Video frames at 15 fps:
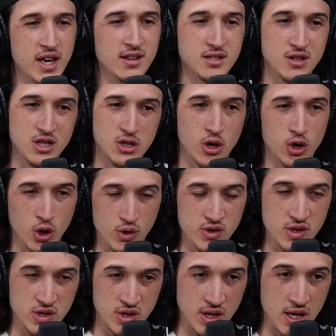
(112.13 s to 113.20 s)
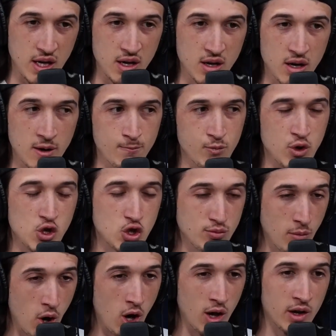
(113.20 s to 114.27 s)
to the Sargasso Sea, the
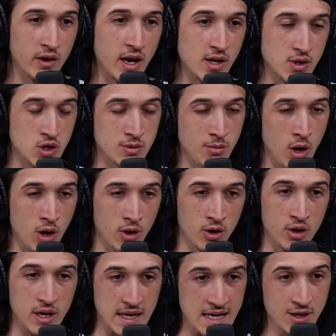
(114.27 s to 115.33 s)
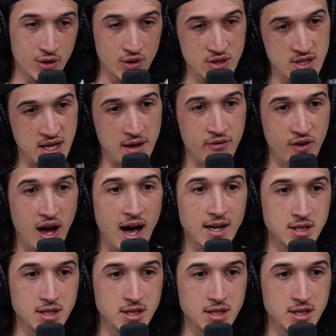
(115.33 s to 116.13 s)
smaller and smaller eels they find.